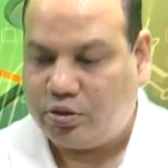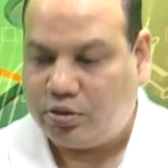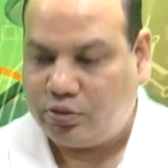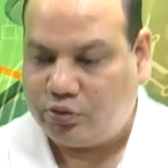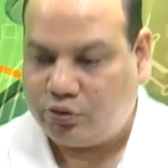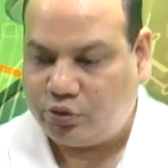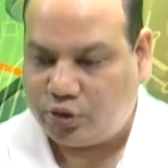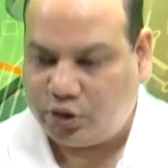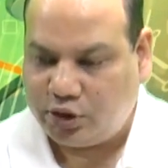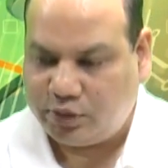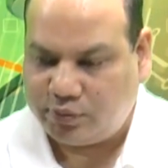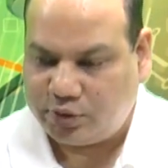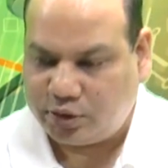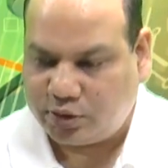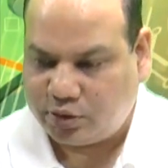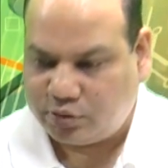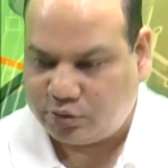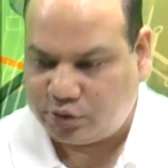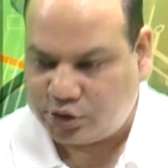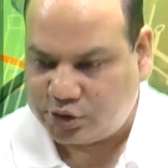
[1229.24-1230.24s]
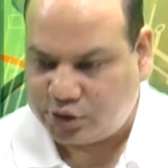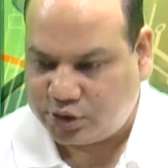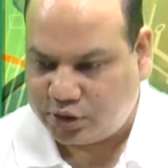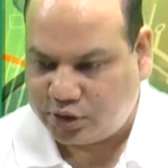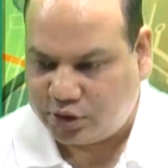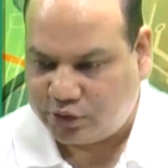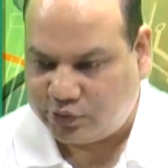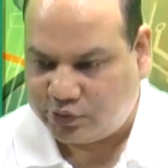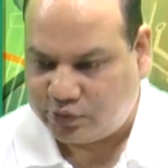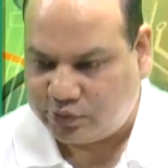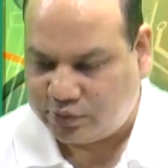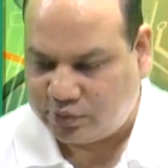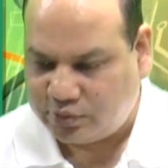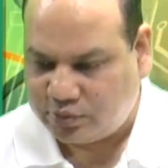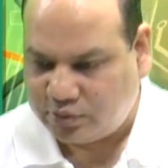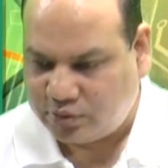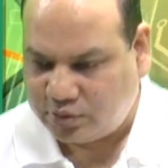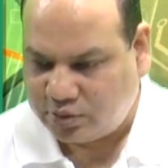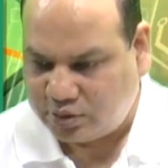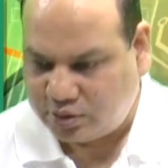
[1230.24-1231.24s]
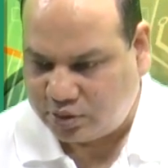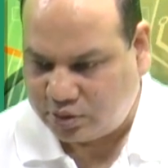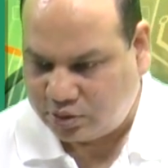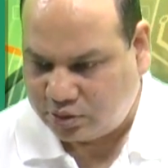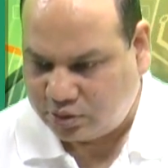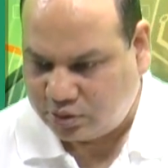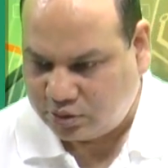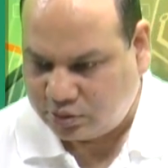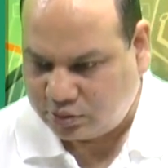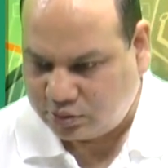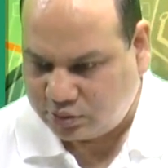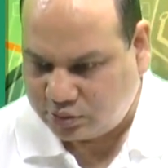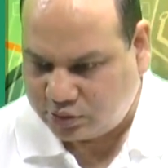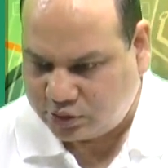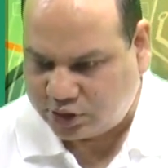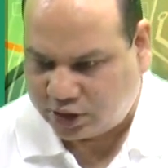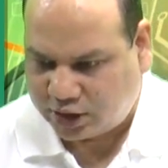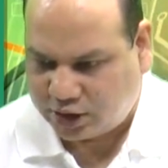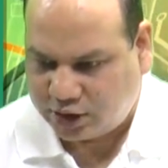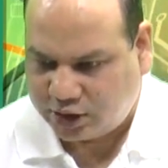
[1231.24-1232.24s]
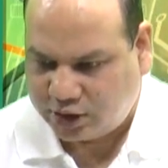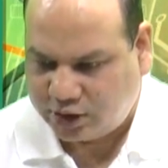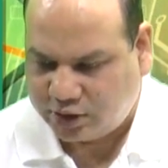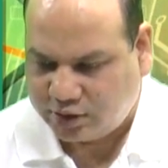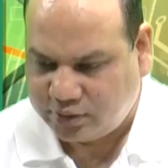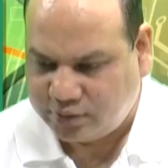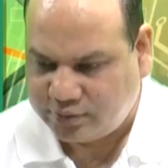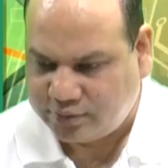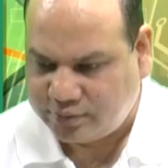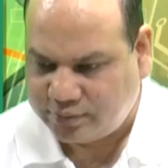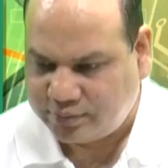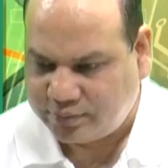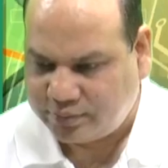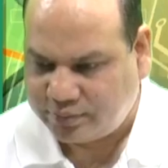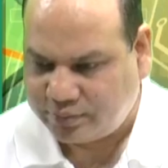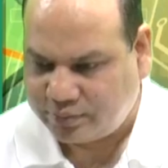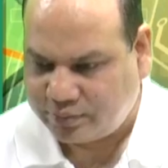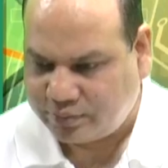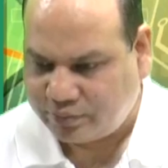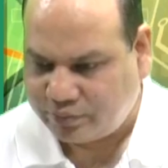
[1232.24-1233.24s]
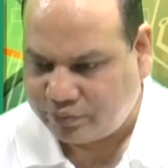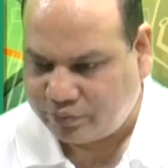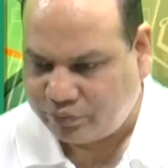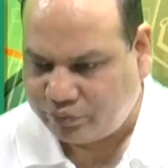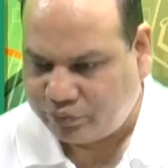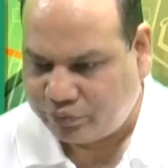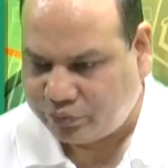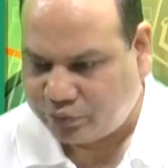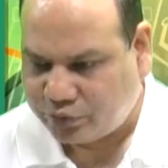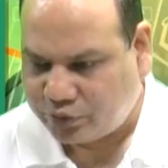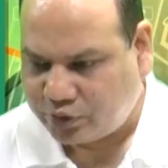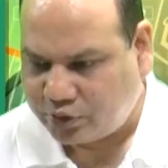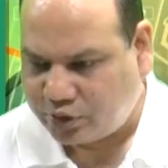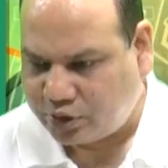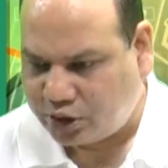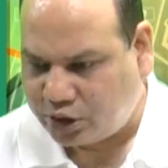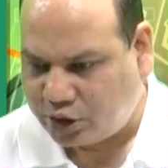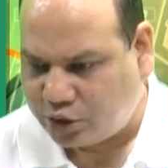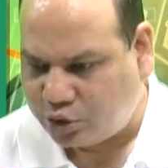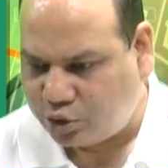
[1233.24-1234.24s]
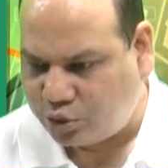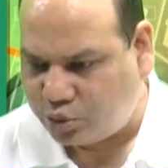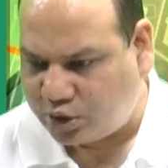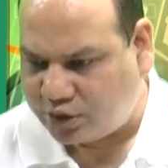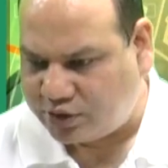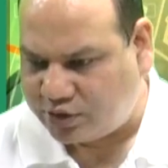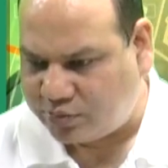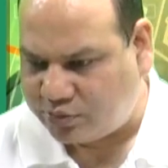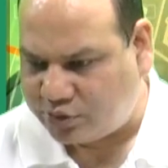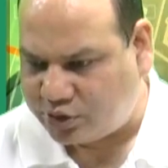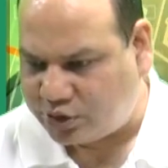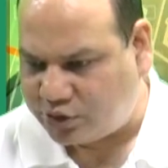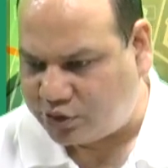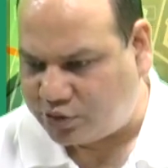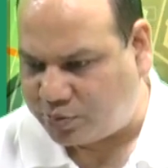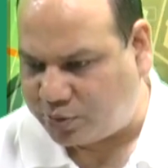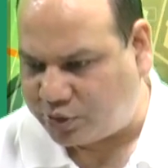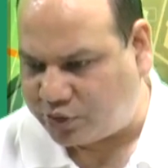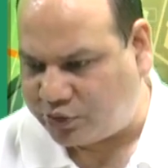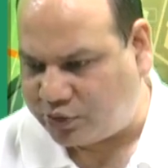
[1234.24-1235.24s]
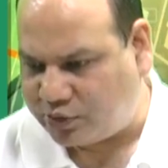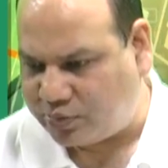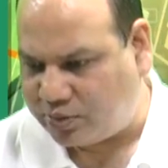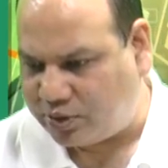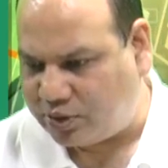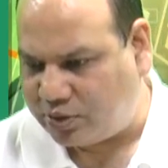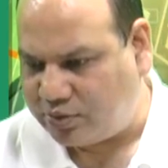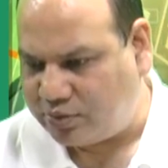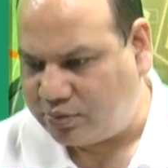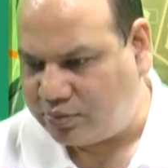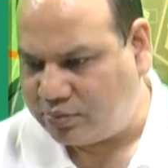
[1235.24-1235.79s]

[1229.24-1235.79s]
So if the question is silent, there are two assumptions possible.